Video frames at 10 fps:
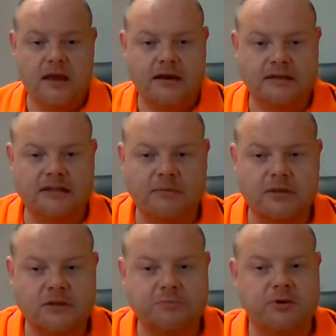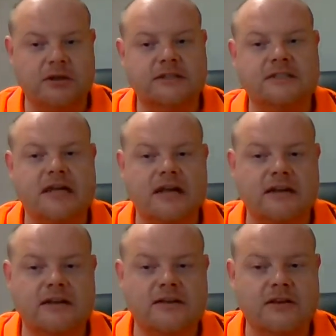Now, something that's pretty
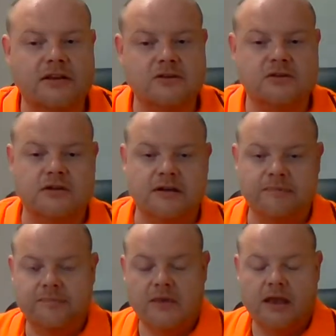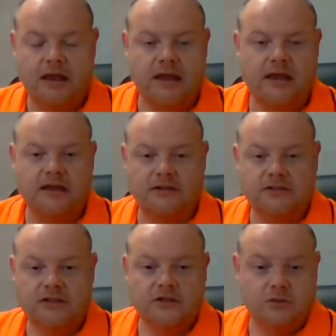standard in the industry
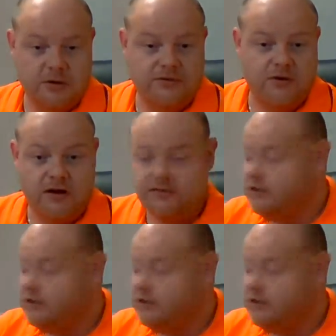is 25